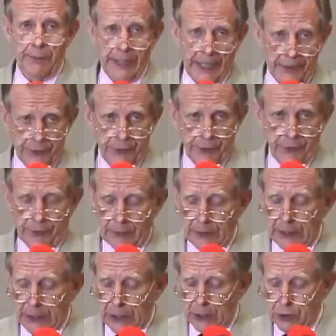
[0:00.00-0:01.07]
better
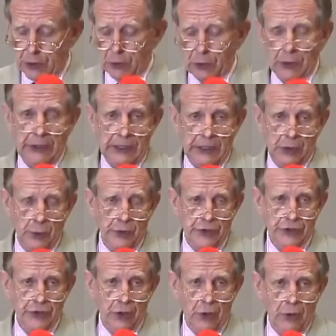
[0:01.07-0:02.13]
to look into a
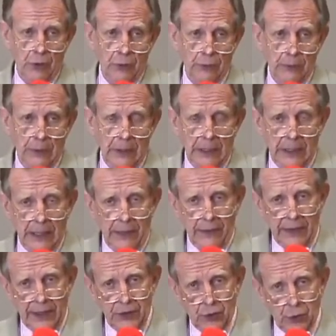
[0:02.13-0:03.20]
stone
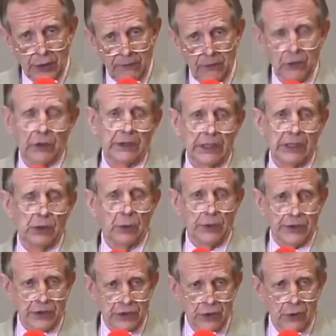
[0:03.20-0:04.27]
than to have looked into
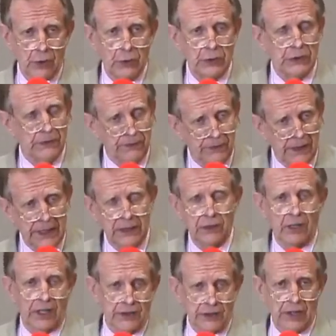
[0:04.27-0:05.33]
a stone to
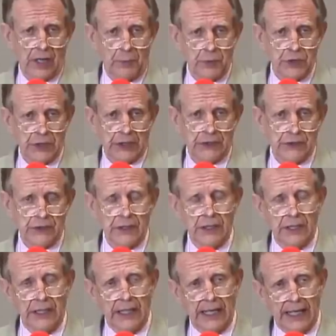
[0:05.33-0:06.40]
find lost objects,
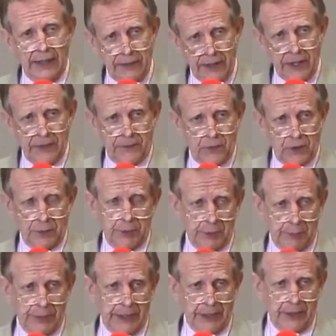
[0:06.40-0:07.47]
and therefore
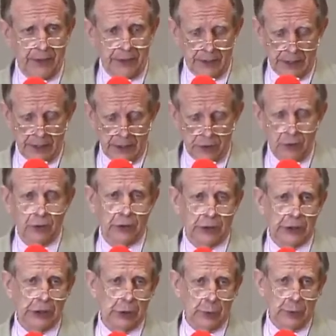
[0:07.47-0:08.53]
prepared to
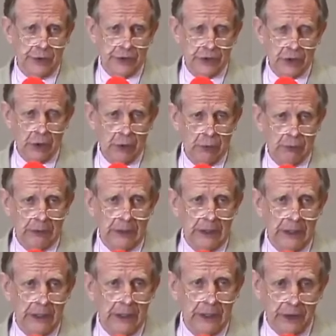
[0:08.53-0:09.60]
look into a stone
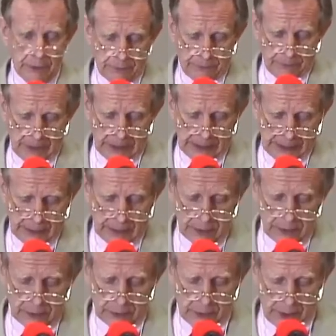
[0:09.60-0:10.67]
to find
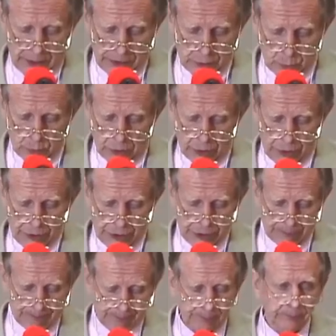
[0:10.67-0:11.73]
lost
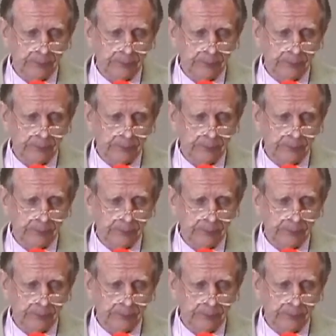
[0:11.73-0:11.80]
words.